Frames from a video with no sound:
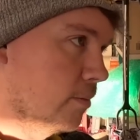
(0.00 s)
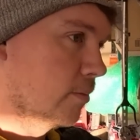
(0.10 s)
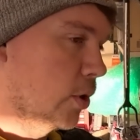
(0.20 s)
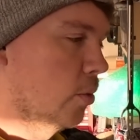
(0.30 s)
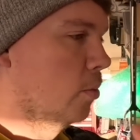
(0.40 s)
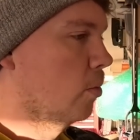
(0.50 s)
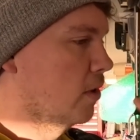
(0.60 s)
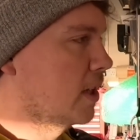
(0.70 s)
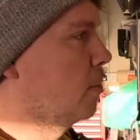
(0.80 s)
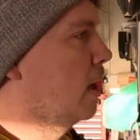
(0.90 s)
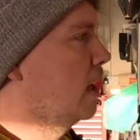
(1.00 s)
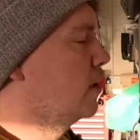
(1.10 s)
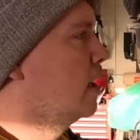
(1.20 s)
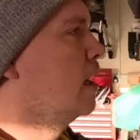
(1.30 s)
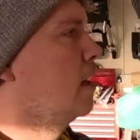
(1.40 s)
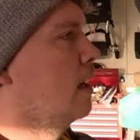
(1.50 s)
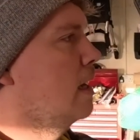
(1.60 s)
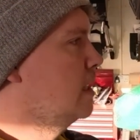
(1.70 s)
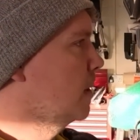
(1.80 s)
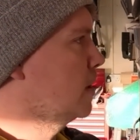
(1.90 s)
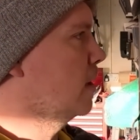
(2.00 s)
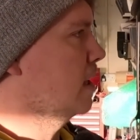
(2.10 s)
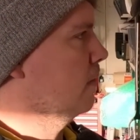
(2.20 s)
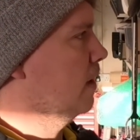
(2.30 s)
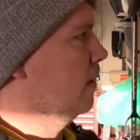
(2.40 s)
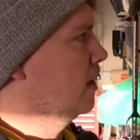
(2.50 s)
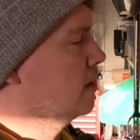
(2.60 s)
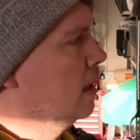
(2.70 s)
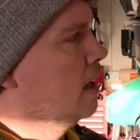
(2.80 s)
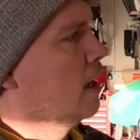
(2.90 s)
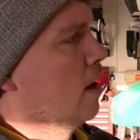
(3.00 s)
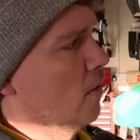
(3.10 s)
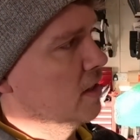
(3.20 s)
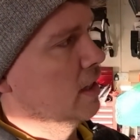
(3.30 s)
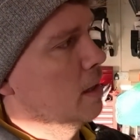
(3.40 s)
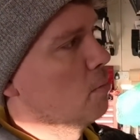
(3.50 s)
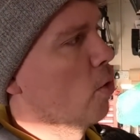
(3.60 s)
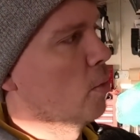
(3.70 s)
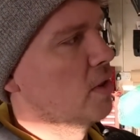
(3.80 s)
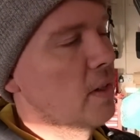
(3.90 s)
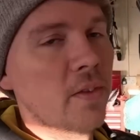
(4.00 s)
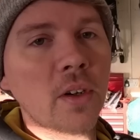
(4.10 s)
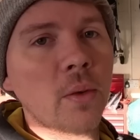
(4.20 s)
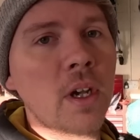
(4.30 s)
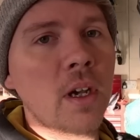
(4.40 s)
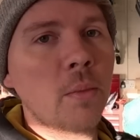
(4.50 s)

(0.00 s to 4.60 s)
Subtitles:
Cool, we're on the same page. Easy way to identify this. Obviously it's gonna get more and more difficult.